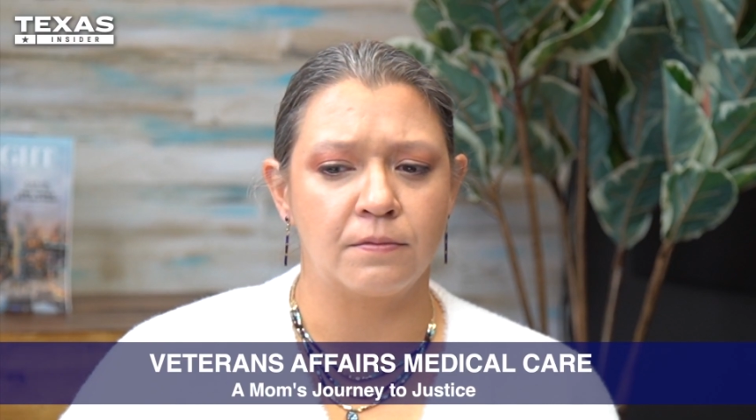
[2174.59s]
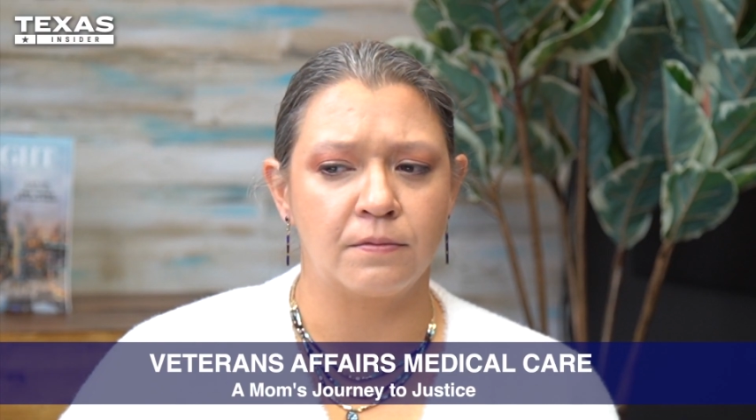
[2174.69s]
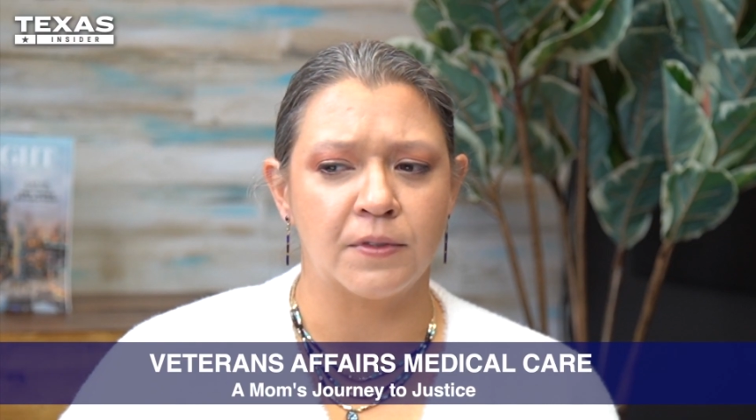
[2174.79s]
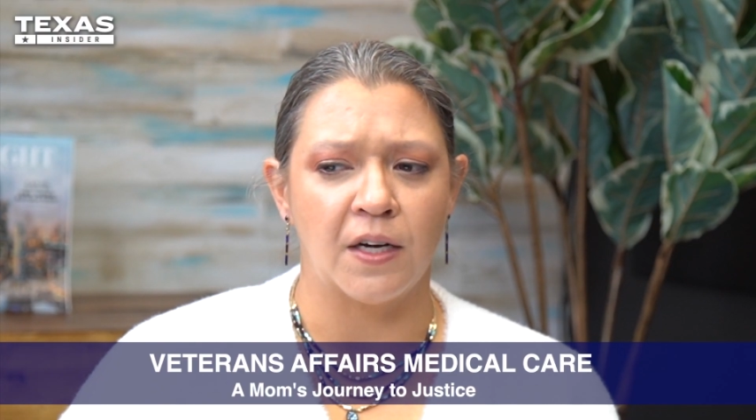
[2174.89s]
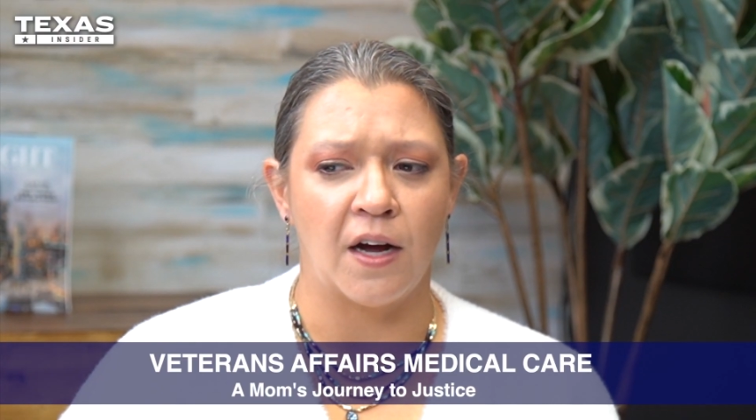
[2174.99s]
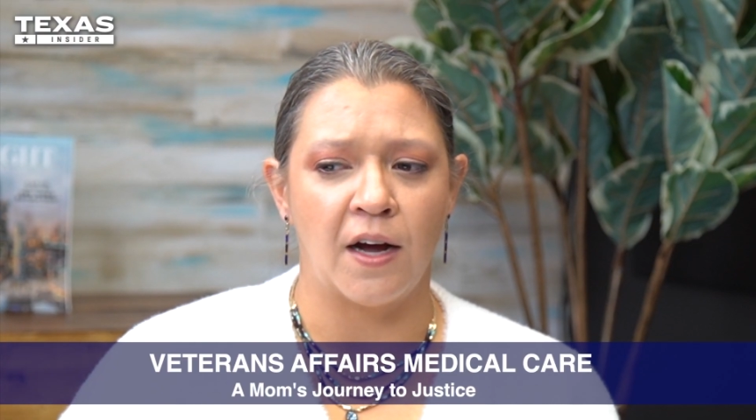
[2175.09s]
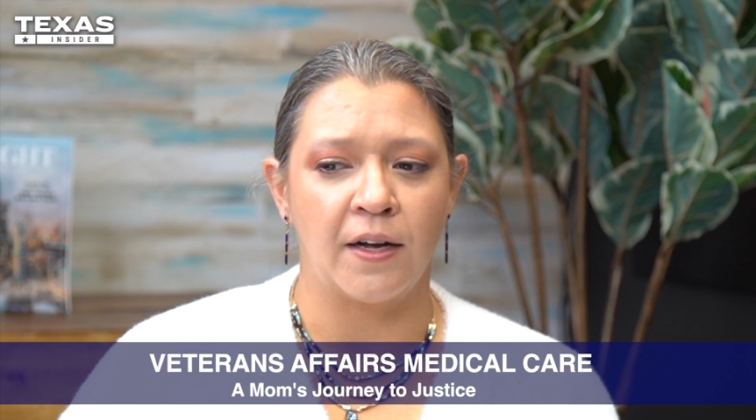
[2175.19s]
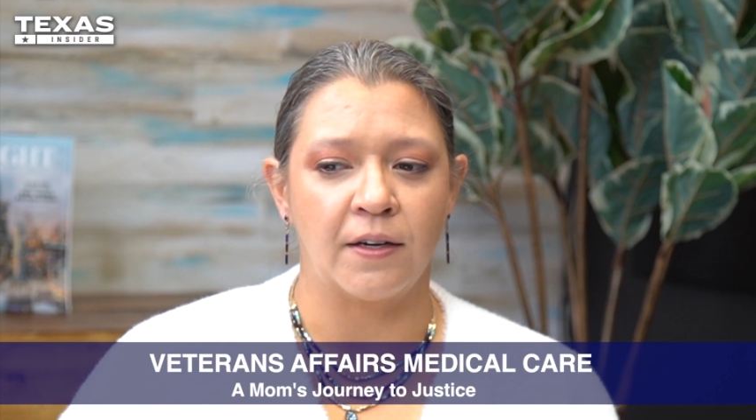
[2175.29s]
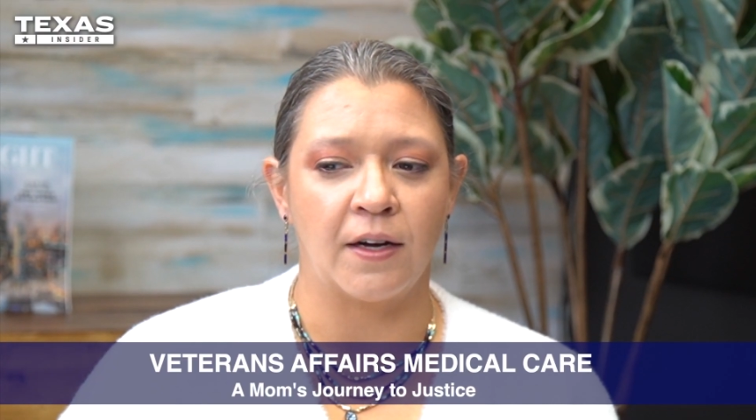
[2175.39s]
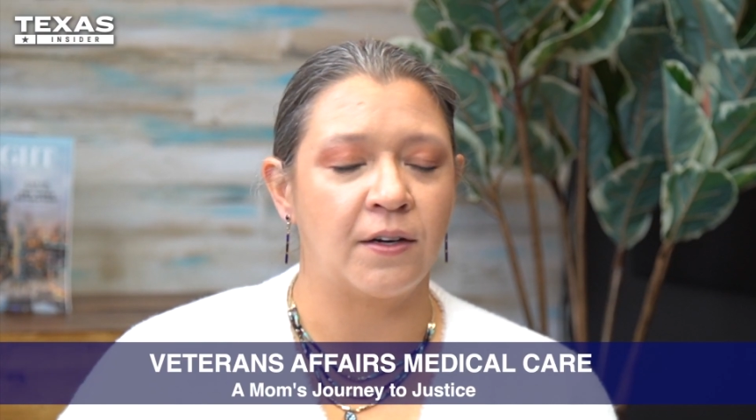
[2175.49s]

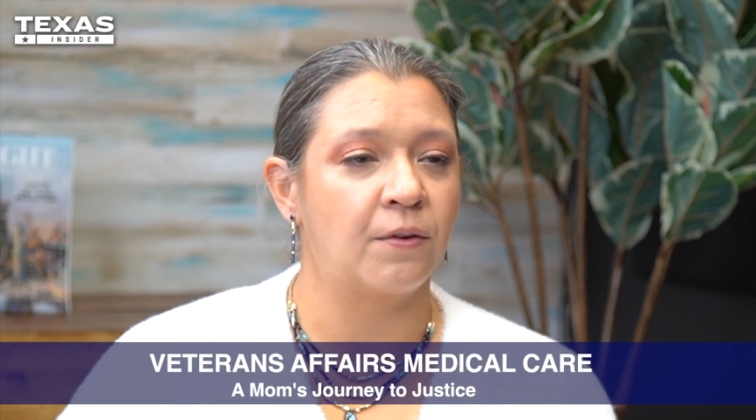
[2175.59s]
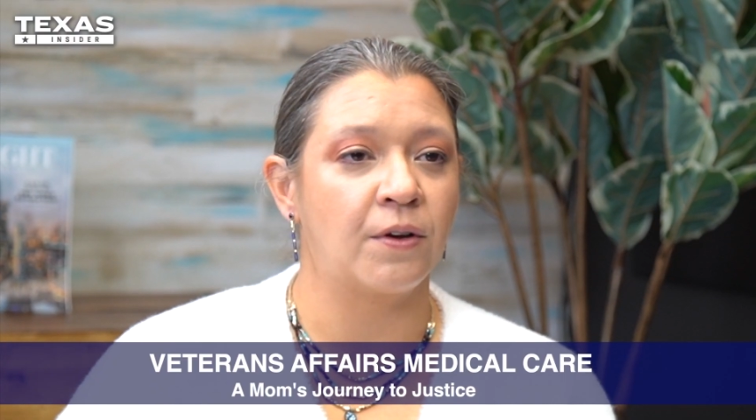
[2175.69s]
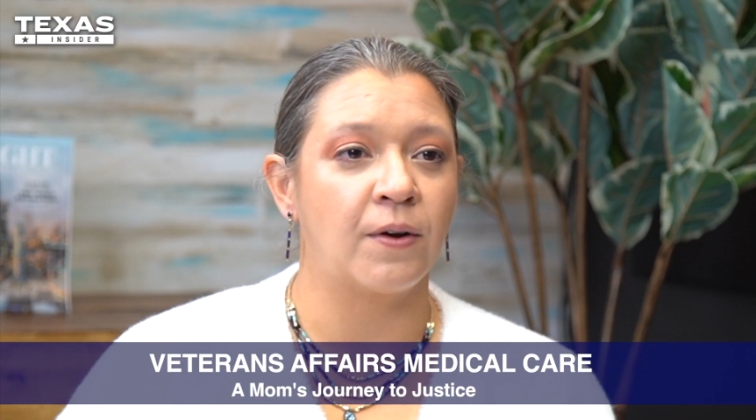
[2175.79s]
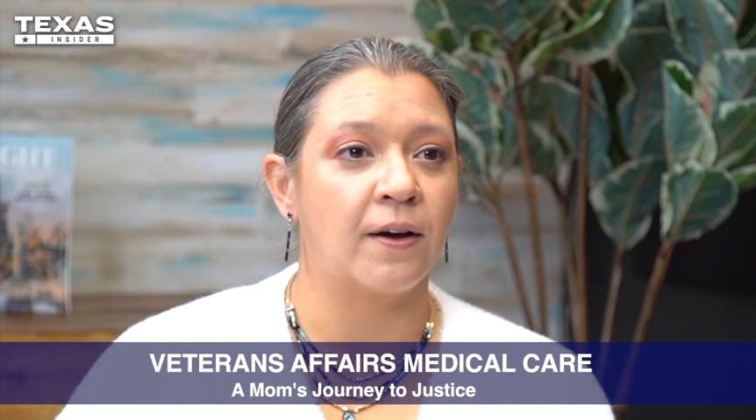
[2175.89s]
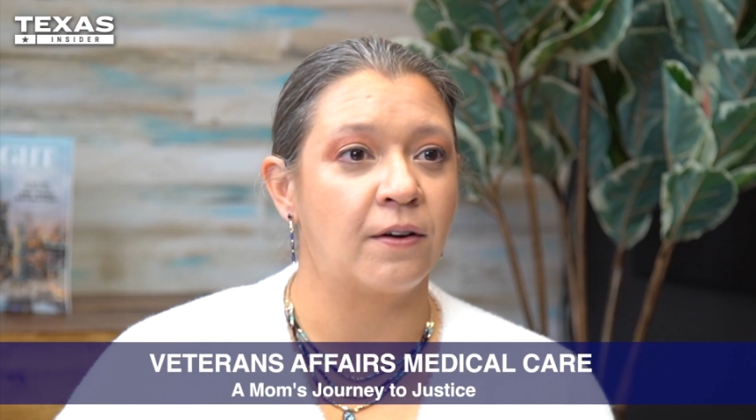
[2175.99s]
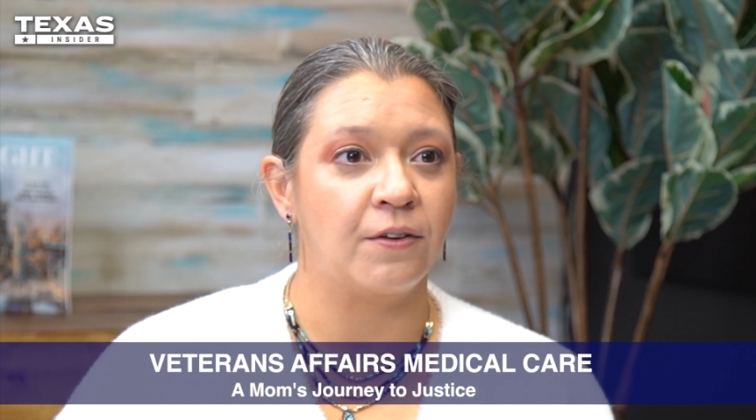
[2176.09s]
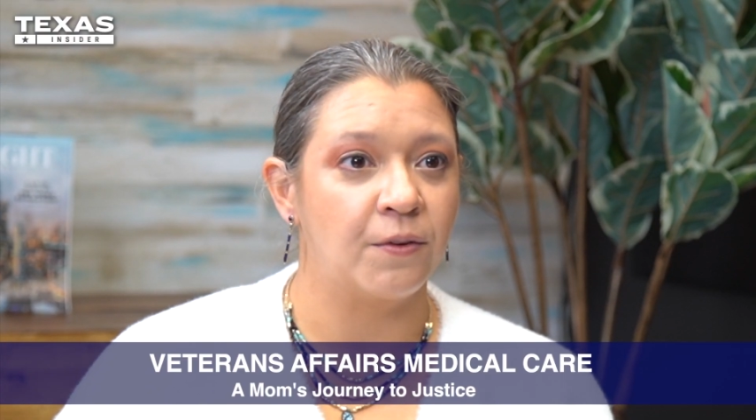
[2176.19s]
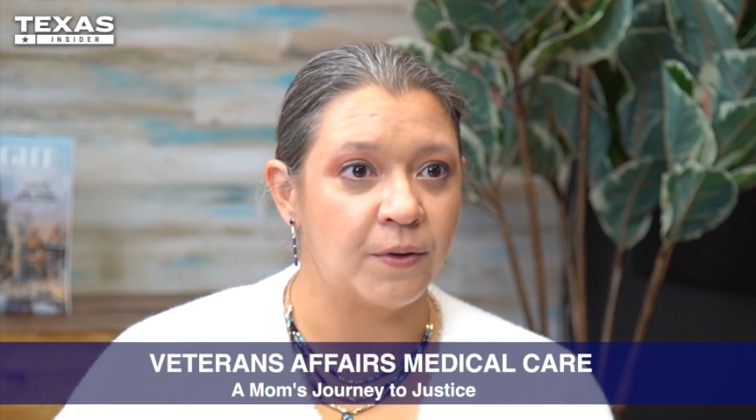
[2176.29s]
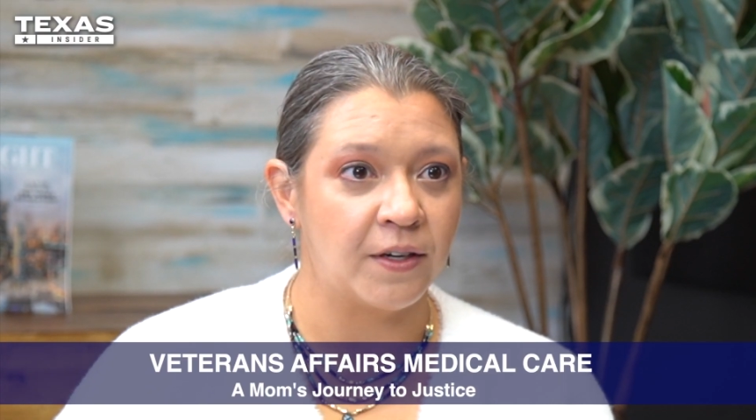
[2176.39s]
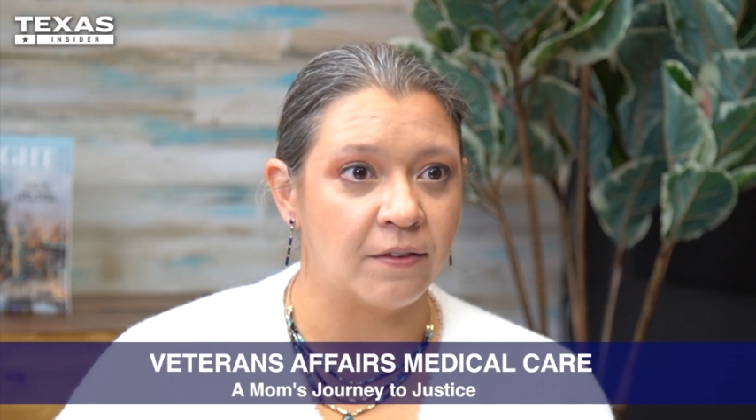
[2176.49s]
don't know how to
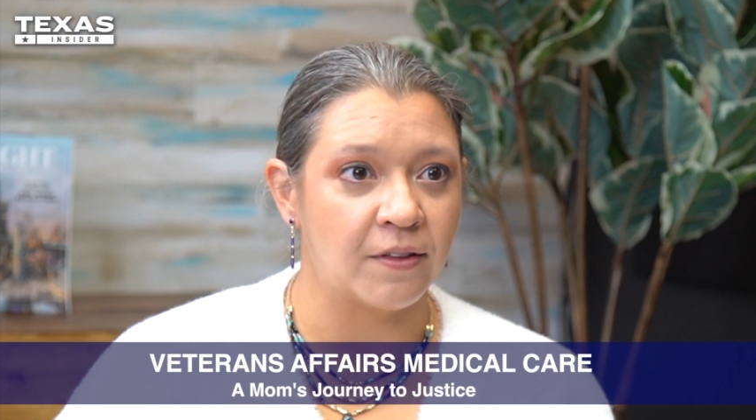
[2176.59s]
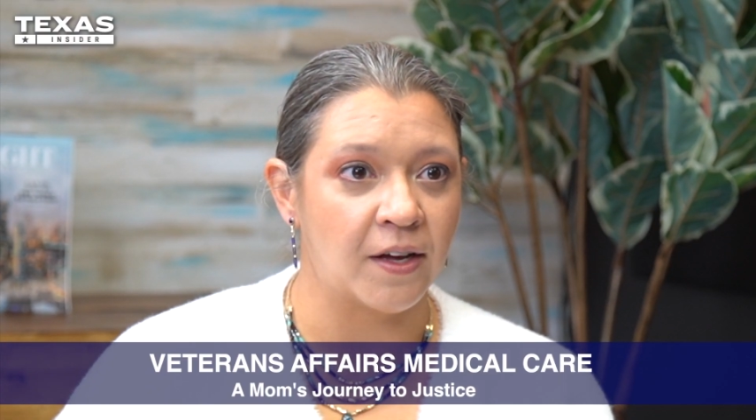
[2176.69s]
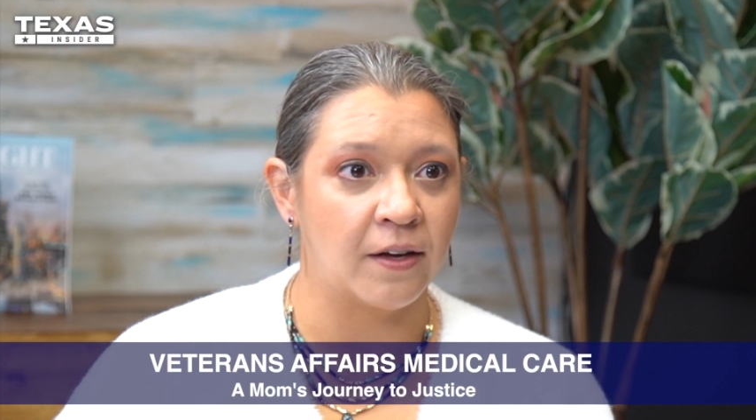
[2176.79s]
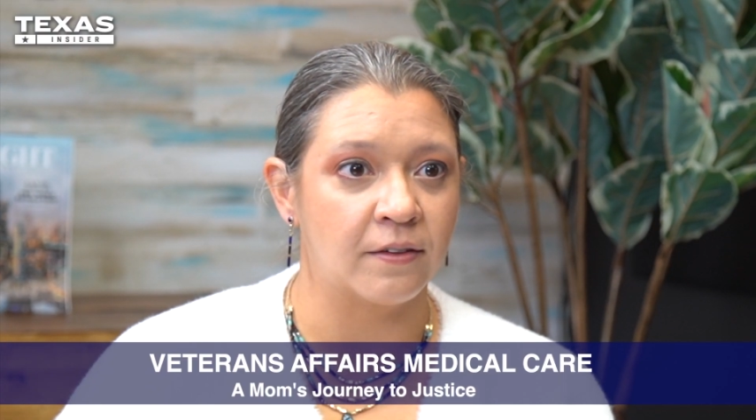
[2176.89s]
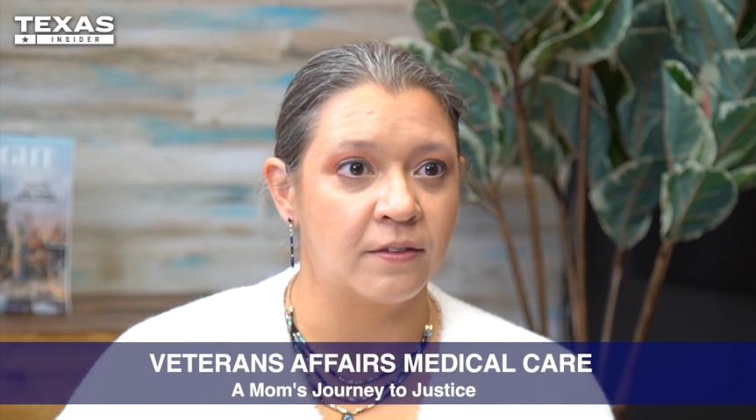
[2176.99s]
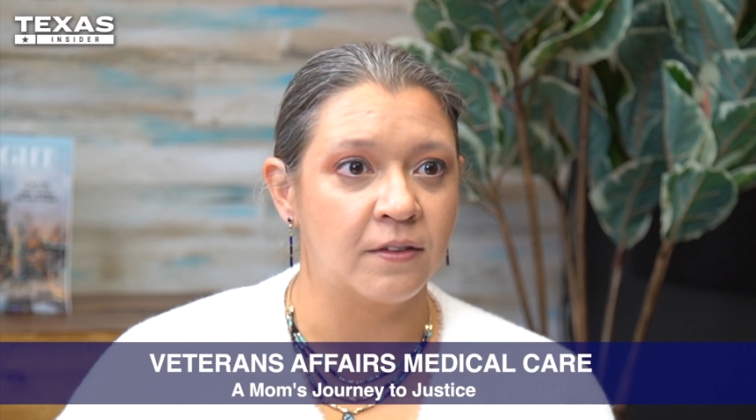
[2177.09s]
do any of that.